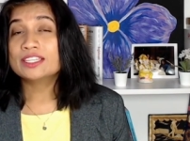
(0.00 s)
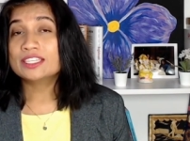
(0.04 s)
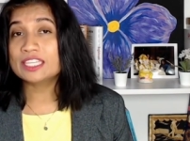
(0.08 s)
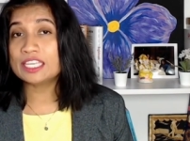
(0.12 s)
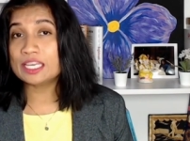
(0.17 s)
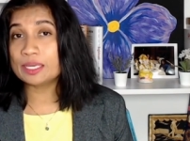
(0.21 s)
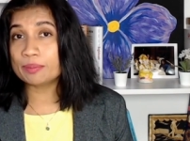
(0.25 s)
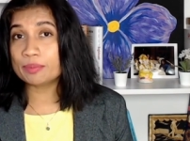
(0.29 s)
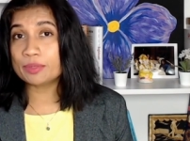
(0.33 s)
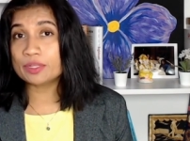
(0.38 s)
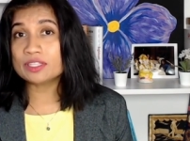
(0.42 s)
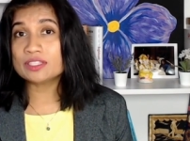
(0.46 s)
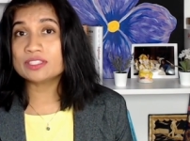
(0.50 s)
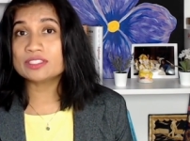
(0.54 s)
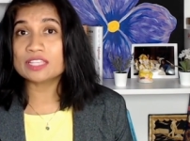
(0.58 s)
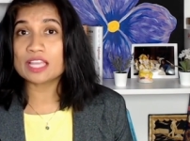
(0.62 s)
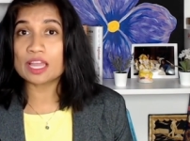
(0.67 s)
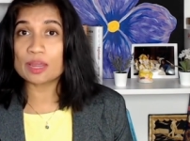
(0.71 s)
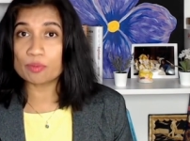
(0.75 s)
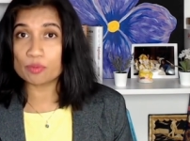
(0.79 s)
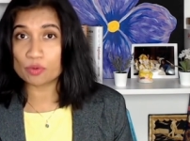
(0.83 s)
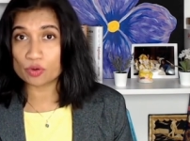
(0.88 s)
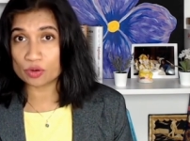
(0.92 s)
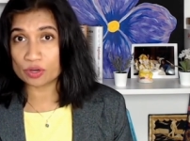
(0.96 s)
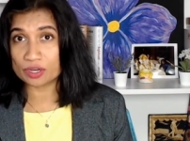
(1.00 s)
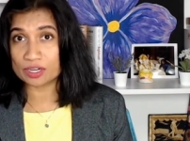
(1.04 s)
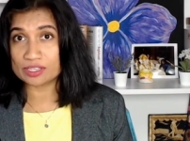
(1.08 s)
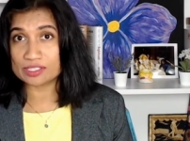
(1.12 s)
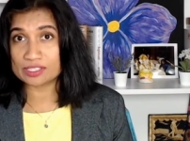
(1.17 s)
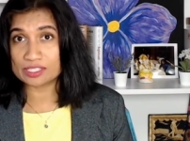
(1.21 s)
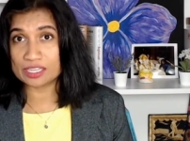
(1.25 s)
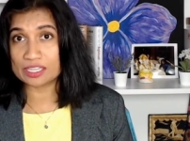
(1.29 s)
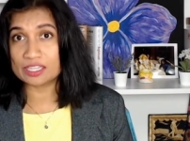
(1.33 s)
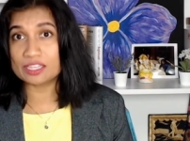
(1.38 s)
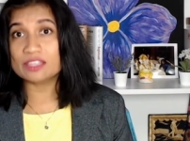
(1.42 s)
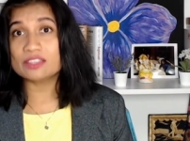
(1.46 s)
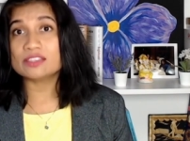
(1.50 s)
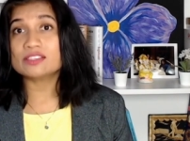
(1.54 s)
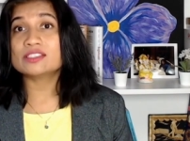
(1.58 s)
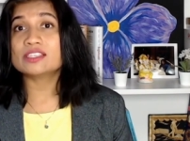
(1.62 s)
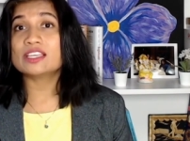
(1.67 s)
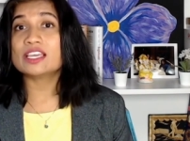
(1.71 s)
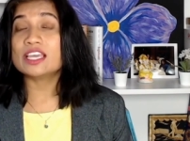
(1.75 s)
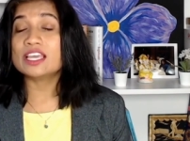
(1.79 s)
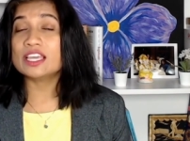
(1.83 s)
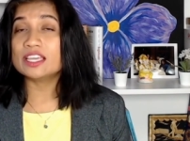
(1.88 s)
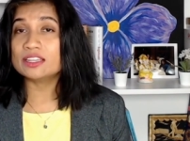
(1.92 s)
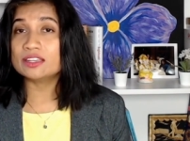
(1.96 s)
T-bills and broker CDs
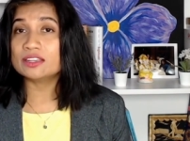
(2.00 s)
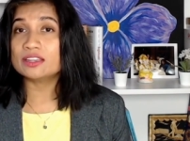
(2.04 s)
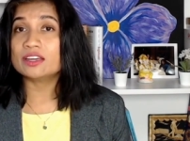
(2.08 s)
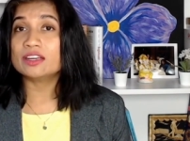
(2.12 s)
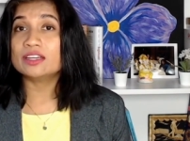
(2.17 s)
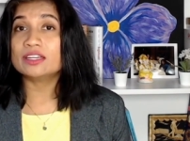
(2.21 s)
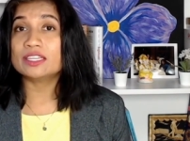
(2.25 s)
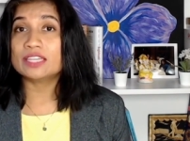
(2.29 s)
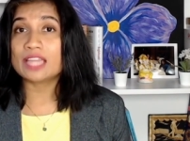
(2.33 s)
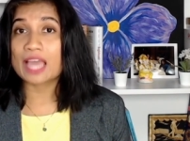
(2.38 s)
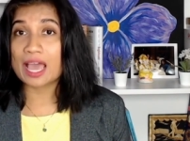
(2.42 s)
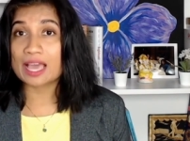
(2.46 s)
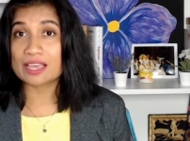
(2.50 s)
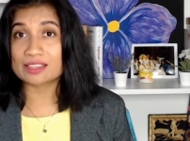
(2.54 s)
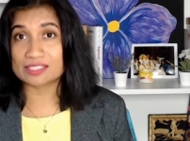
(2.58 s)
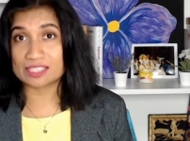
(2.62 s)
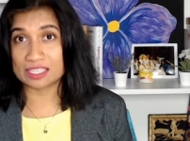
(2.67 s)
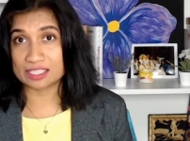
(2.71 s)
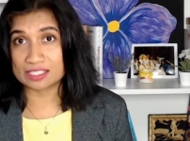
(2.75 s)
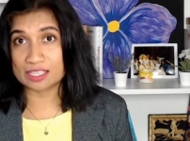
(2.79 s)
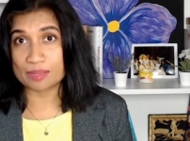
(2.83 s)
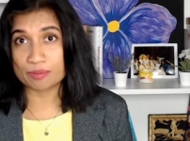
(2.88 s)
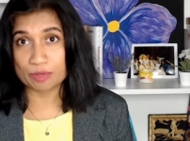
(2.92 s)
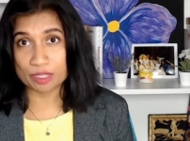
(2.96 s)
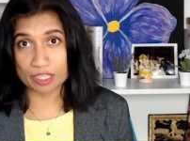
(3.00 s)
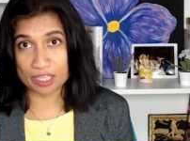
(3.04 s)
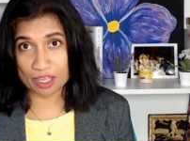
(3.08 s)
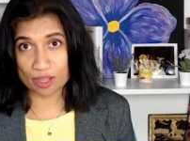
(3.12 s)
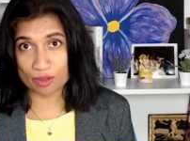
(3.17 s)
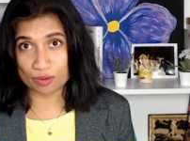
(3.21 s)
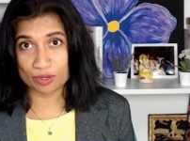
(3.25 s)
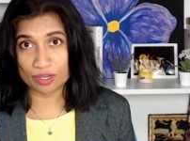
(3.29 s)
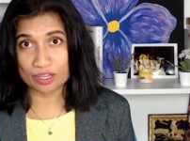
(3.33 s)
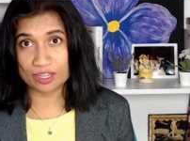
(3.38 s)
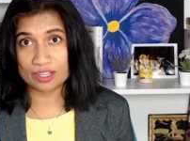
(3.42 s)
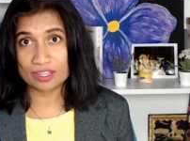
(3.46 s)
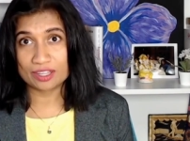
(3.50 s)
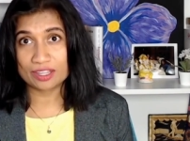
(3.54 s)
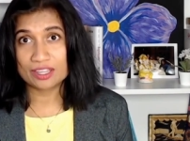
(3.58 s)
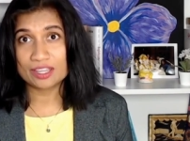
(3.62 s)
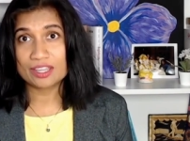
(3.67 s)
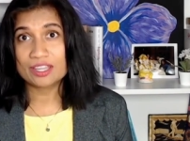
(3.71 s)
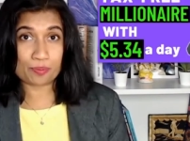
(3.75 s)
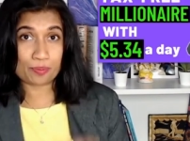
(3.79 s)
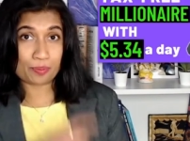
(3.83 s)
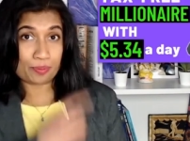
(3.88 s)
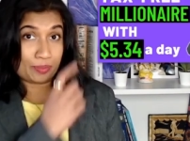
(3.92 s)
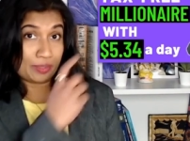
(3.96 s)
in a tax-exempt account.
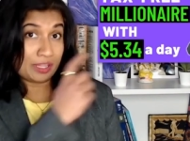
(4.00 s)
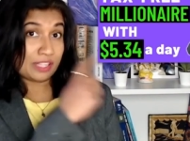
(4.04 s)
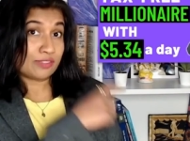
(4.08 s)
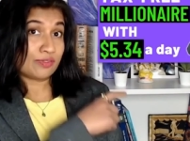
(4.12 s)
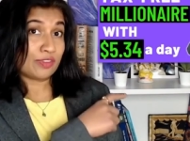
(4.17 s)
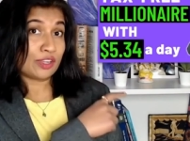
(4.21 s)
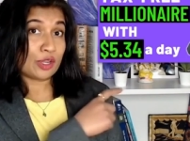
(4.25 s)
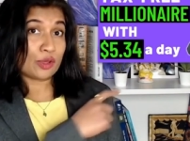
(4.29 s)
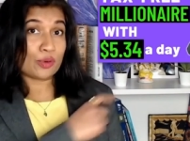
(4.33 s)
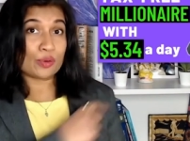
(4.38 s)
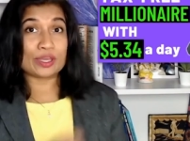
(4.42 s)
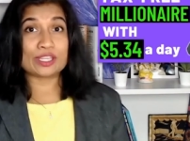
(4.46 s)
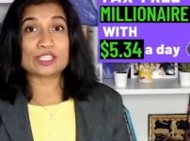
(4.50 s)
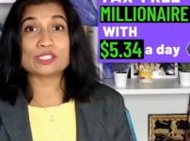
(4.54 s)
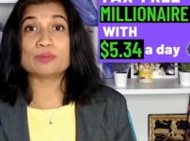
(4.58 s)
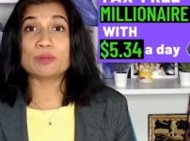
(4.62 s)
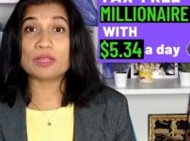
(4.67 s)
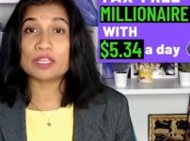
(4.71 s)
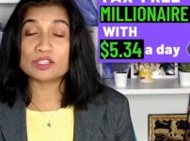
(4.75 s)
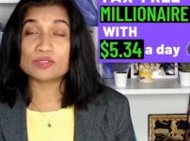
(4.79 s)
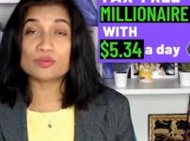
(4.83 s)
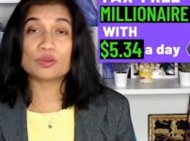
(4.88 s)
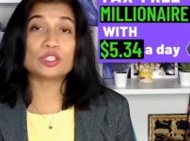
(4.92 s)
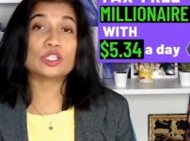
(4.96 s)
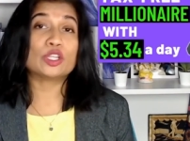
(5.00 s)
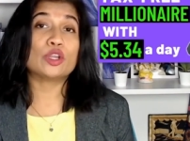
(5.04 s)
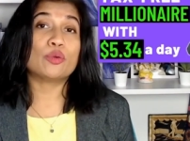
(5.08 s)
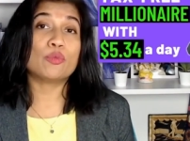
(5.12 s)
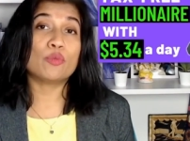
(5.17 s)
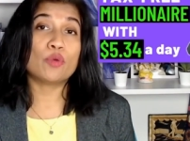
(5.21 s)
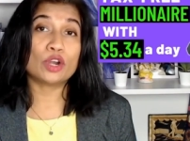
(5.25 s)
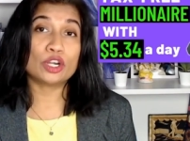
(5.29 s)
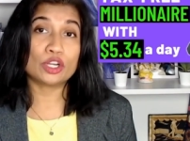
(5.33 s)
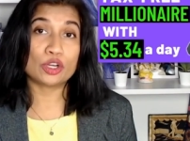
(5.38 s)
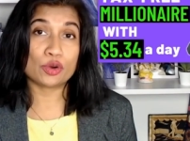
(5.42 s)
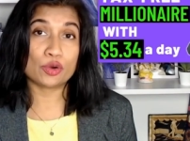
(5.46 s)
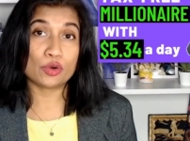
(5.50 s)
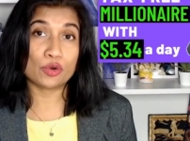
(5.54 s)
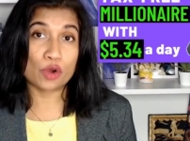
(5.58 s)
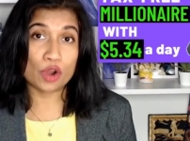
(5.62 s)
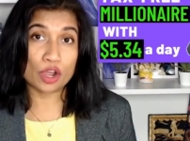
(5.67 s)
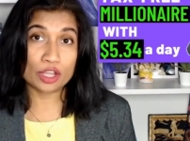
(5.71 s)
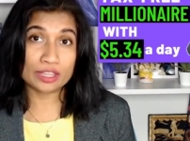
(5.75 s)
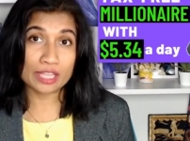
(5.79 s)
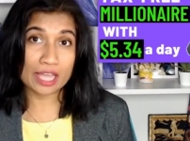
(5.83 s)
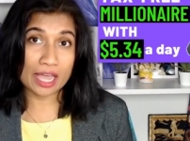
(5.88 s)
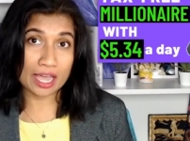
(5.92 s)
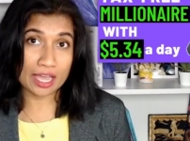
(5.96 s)
This video explains what, what a
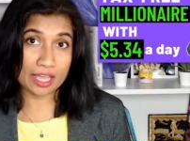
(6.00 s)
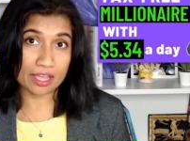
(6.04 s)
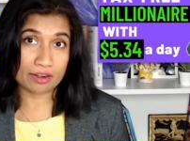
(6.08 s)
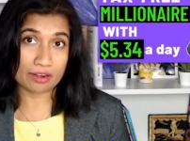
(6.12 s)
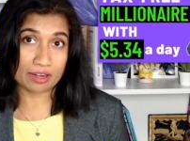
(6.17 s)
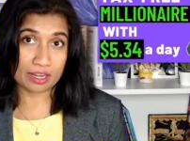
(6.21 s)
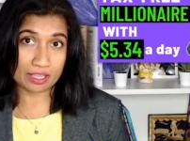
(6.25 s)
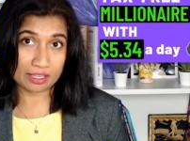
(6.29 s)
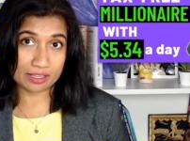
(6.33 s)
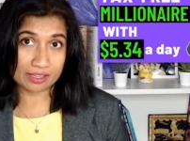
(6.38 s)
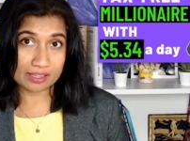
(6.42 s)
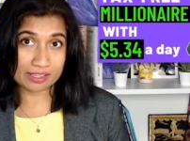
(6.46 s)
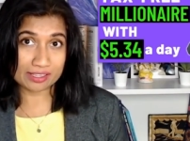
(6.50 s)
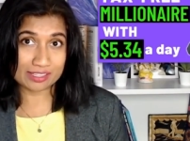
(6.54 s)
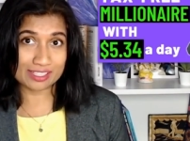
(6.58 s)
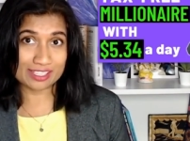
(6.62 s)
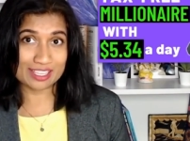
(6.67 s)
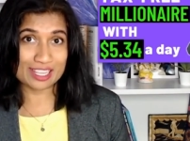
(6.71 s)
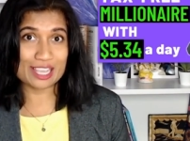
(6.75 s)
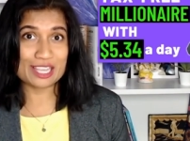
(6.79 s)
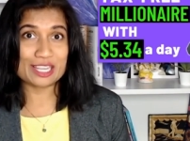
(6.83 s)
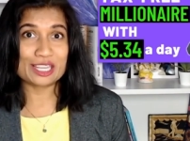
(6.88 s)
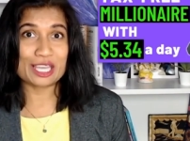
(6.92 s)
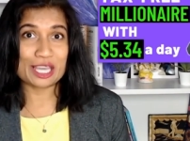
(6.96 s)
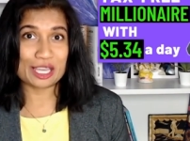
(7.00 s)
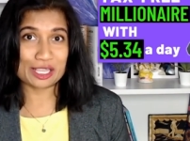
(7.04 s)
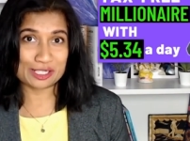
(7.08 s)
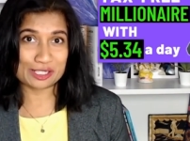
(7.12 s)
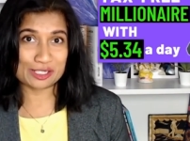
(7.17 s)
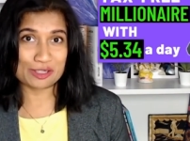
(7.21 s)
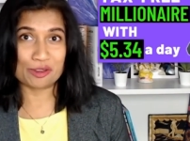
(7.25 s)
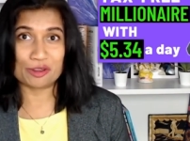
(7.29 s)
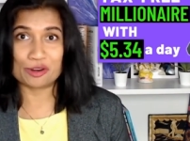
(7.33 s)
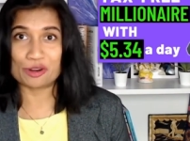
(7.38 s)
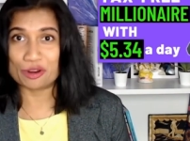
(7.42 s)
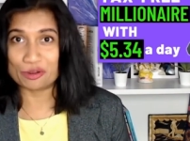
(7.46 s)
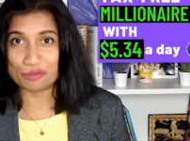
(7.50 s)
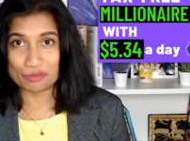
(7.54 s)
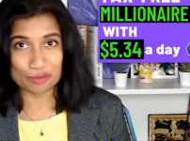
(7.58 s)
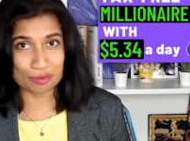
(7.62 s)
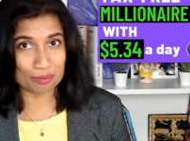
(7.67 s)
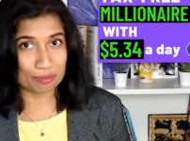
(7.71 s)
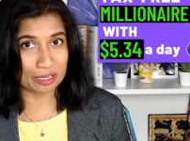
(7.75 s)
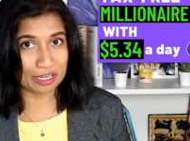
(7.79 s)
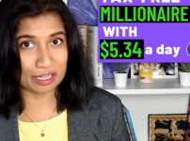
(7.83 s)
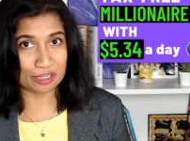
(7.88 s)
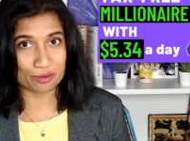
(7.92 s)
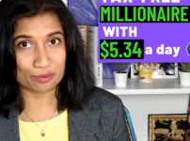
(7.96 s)
Roth IRA is in case you're not
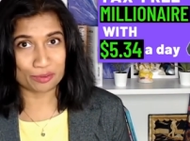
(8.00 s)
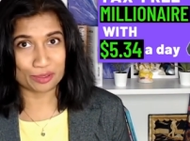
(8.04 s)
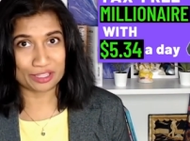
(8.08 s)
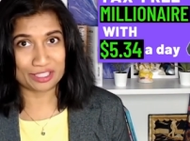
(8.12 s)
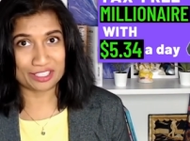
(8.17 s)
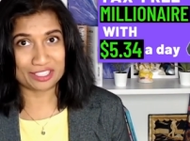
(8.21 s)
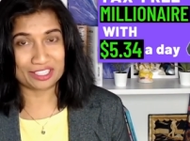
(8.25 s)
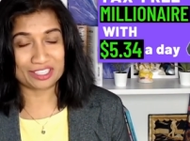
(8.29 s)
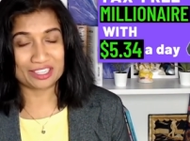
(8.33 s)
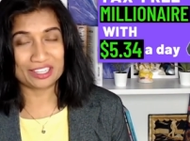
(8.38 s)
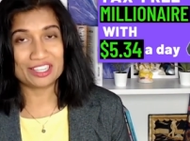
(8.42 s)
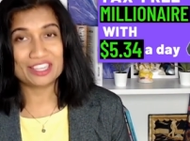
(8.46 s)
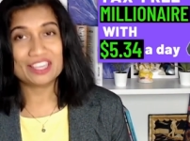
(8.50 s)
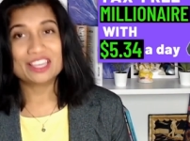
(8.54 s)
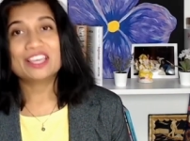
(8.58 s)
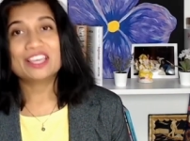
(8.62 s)
familiar with it.